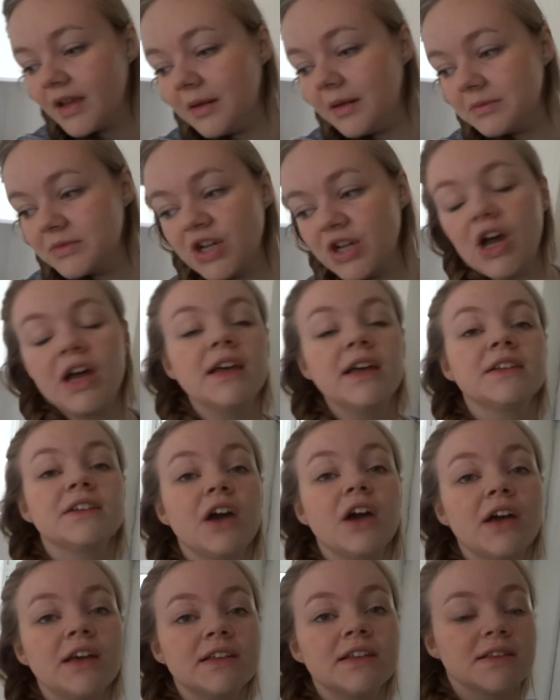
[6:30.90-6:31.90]
I'm tired,
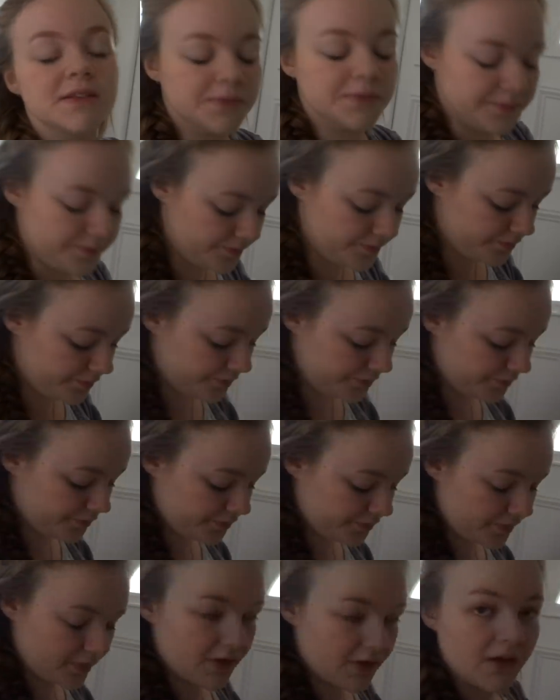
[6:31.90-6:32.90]
guys.
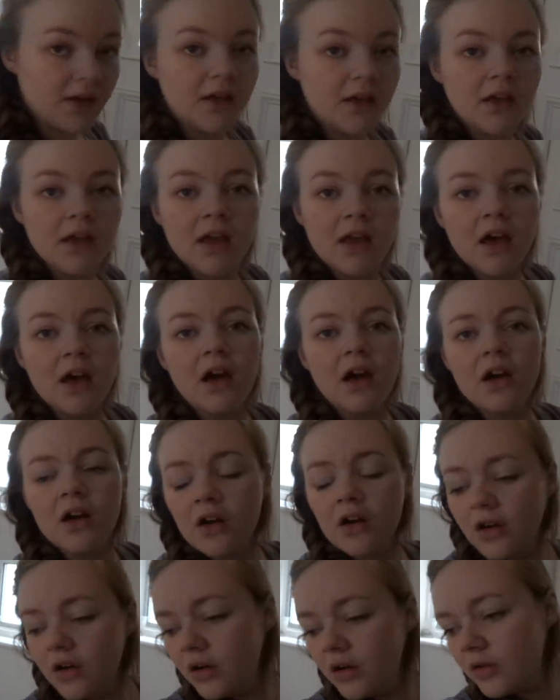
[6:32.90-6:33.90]

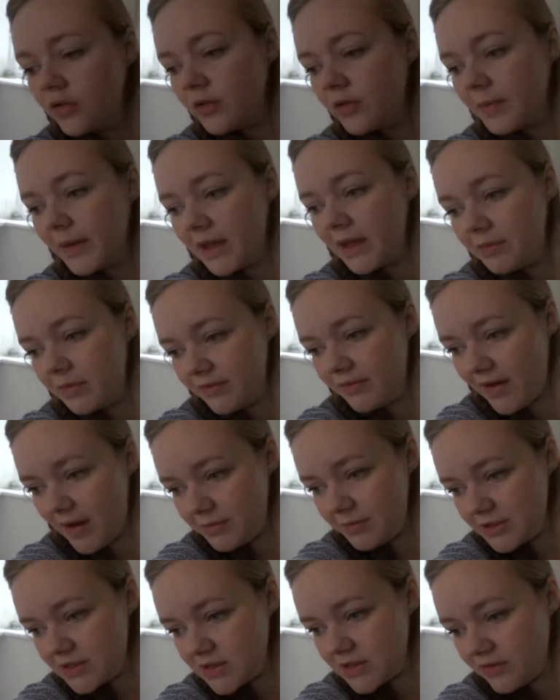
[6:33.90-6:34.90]
Oh, the baby
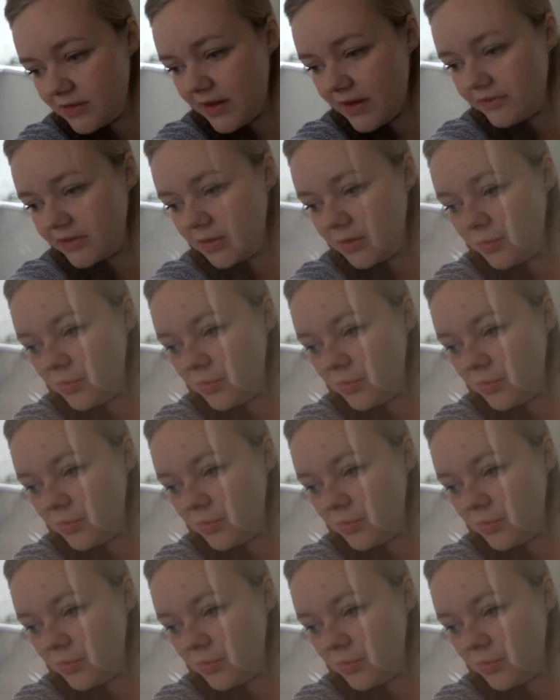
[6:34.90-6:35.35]
rabbits don't have any